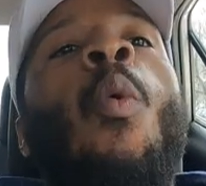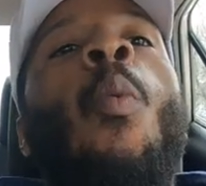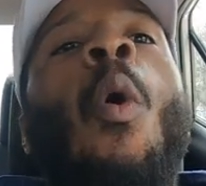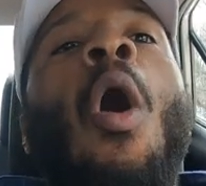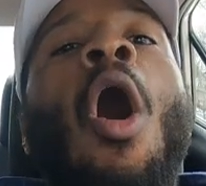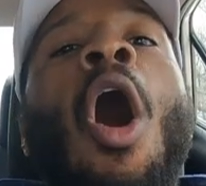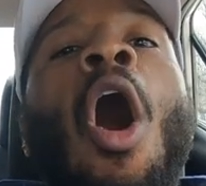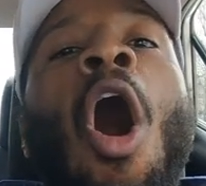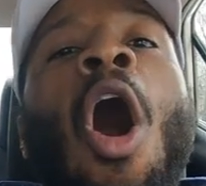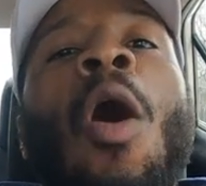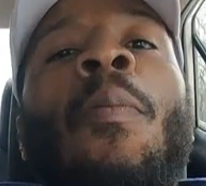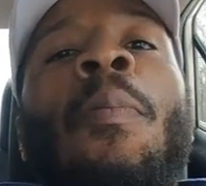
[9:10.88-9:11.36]

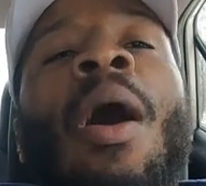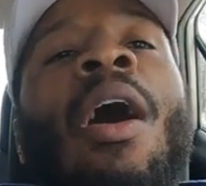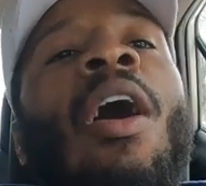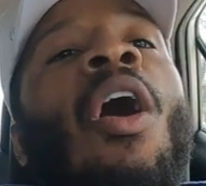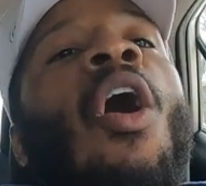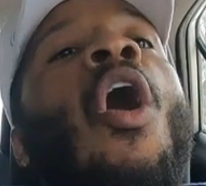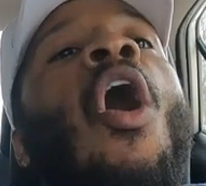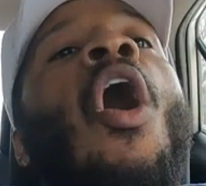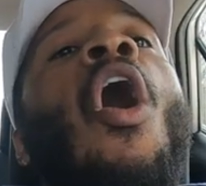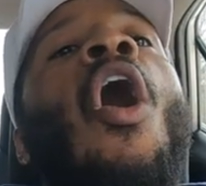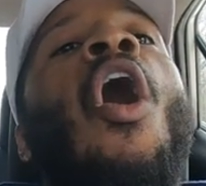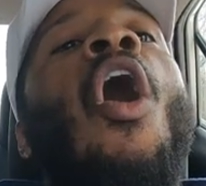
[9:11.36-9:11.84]

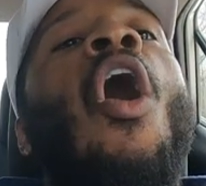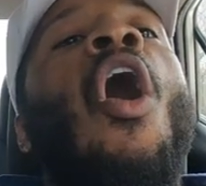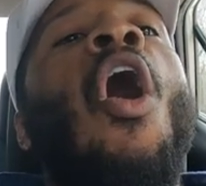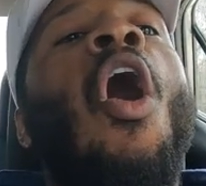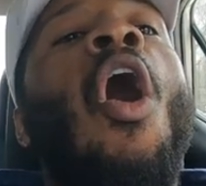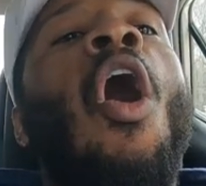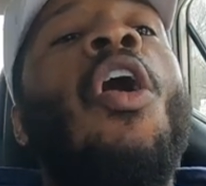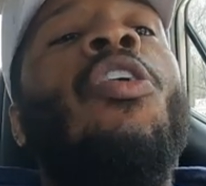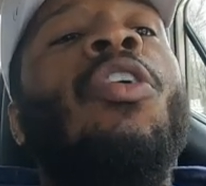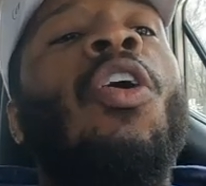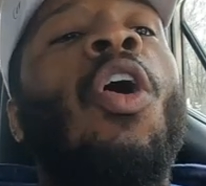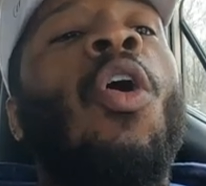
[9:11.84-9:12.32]
Walmart
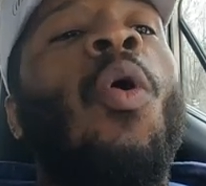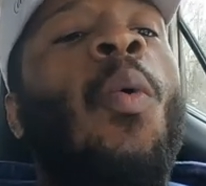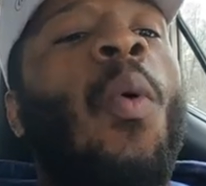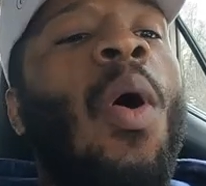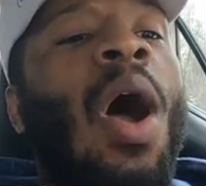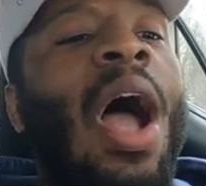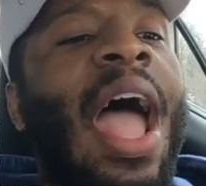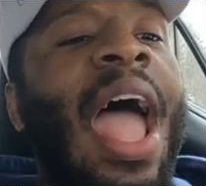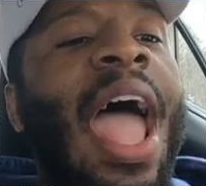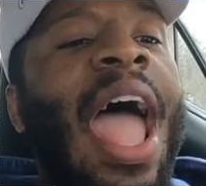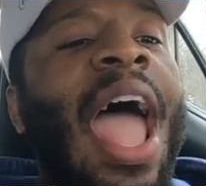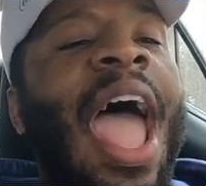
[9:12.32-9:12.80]
all
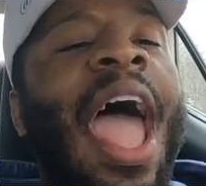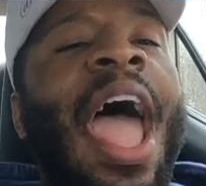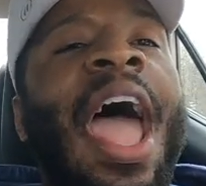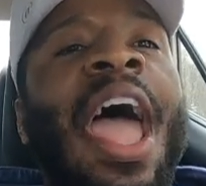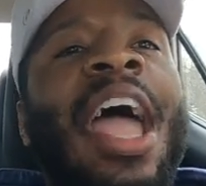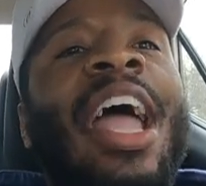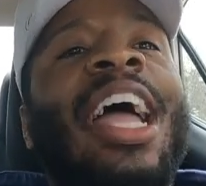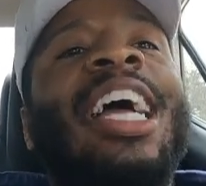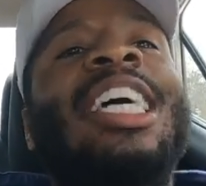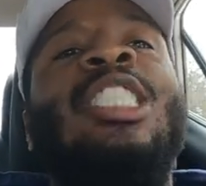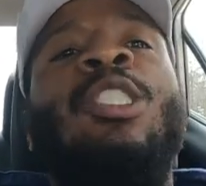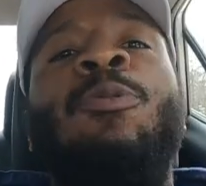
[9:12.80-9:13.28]
the
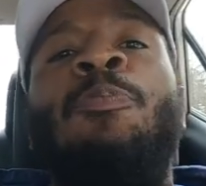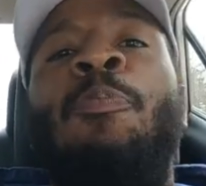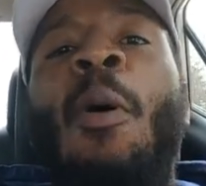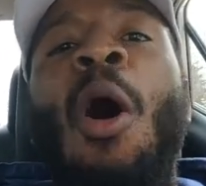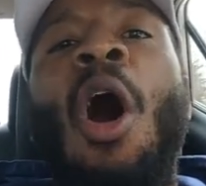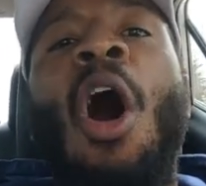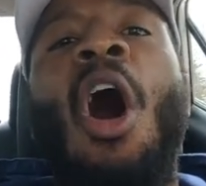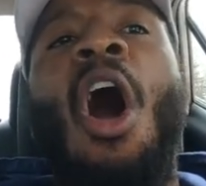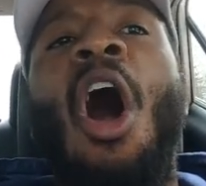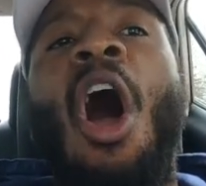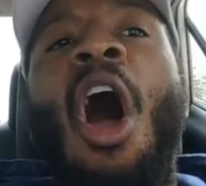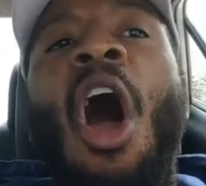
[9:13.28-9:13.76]
way
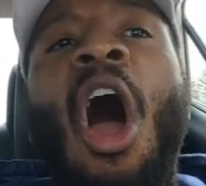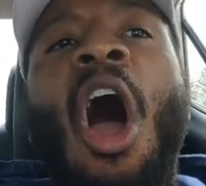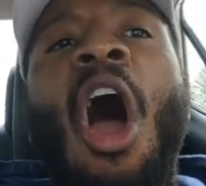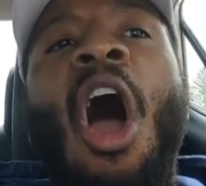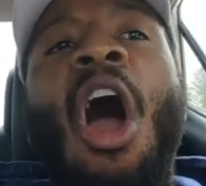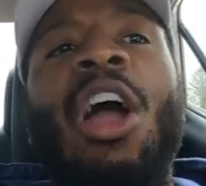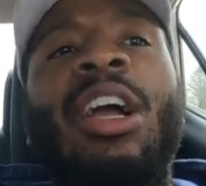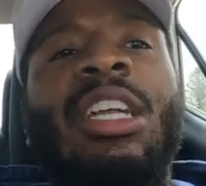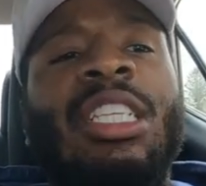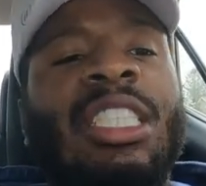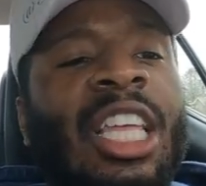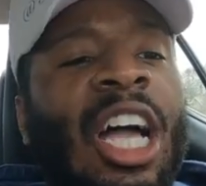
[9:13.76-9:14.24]

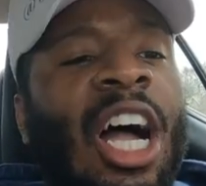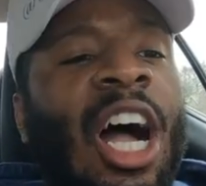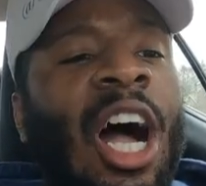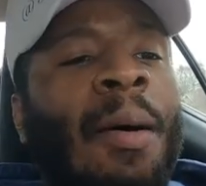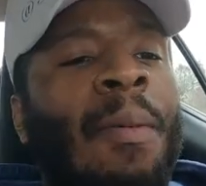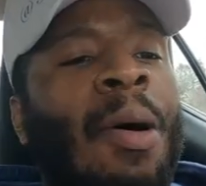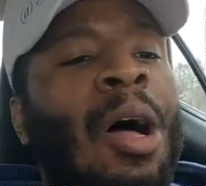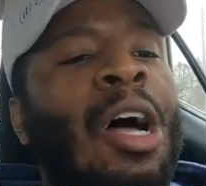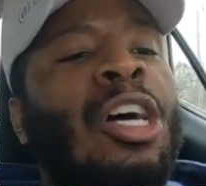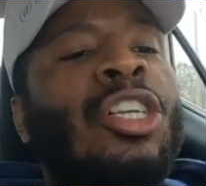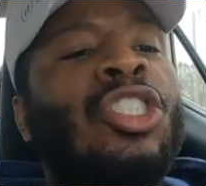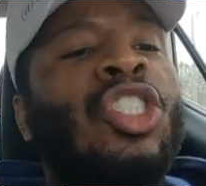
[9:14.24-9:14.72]
sparked
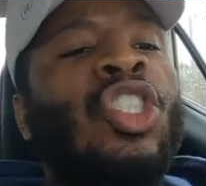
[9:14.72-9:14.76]
up.